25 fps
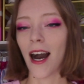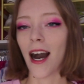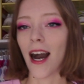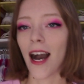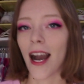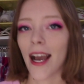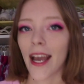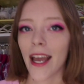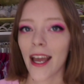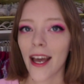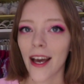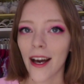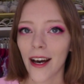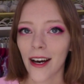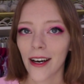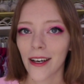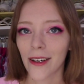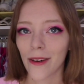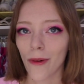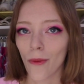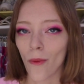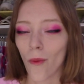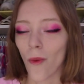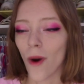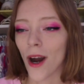I
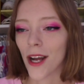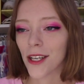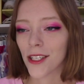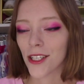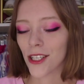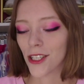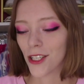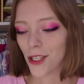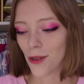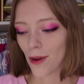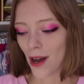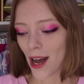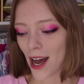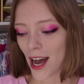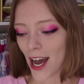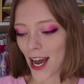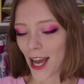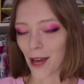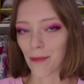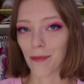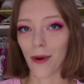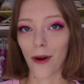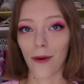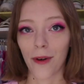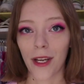want to do a
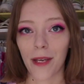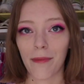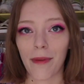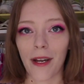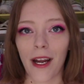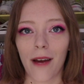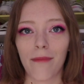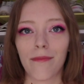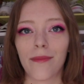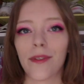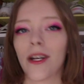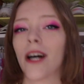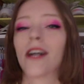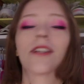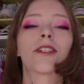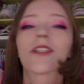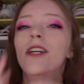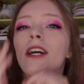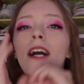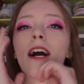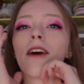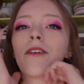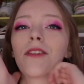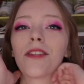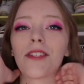high pony, but I'm not
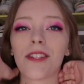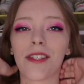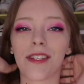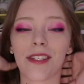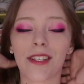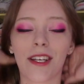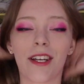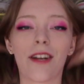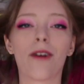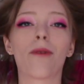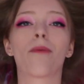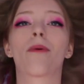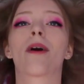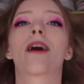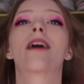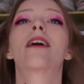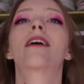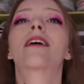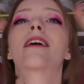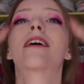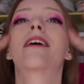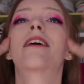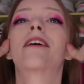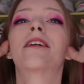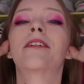sure how this is gonna
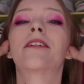work